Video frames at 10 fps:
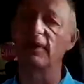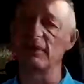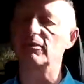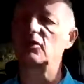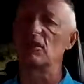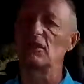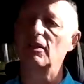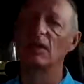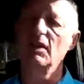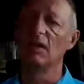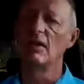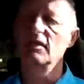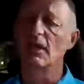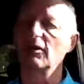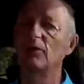and
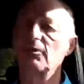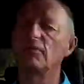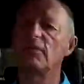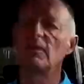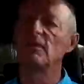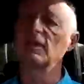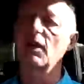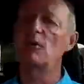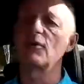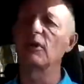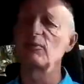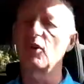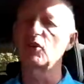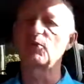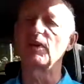you know, lowering
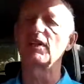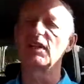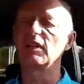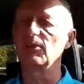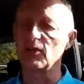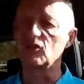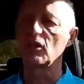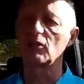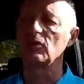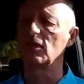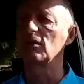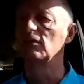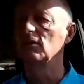my speed a little bit sooner,